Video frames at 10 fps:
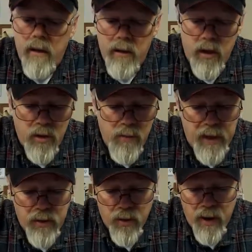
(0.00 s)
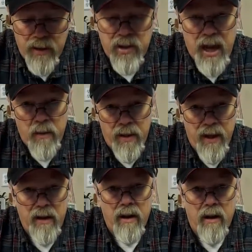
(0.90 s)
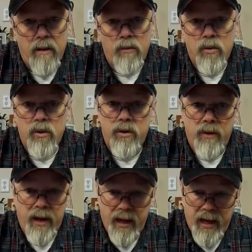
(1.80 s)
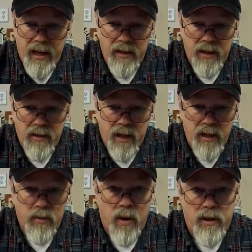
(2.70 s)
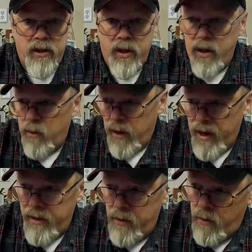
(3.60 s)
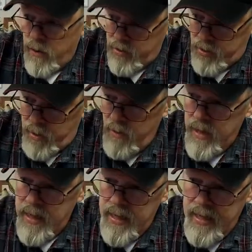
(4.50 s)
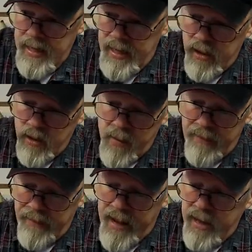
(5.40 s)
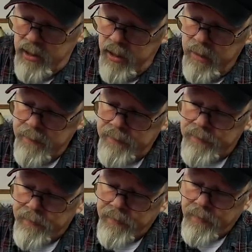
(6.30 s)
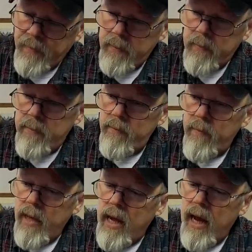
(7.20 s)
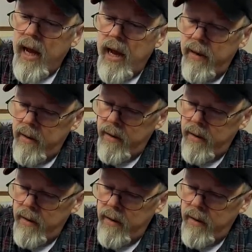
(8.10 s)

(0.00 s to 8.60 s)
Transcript: just to make sure I stay within the rules and regulations, I just want to show you what I do also. Here's my flasher. And